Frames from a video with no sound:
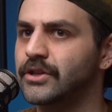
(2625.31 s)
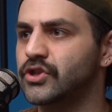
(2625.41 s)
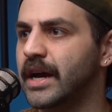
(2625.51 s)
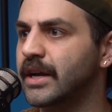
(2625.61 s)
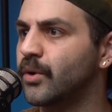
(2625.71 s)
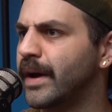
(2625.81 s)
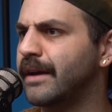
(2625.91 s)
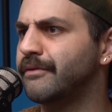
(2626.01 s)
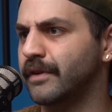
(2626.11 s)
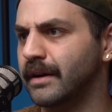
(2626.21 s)
shying away
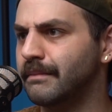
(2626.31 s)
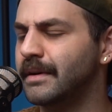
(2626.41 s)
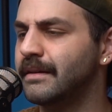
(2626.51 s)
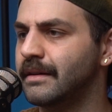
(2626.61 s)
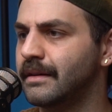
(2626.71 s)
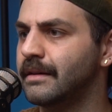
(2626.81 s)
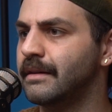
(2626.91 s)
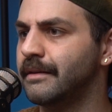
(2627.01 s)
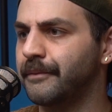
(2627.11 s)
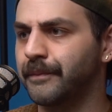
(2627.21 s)
from
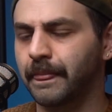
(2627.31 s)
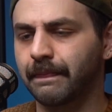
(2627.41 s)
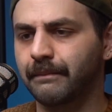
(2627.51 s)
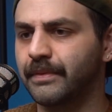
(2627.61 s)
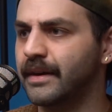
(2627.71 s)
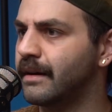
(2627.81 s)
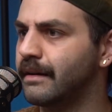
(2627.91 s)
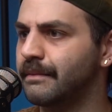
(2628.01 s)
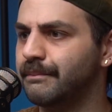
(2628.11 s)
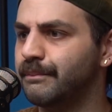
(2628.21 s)
yes the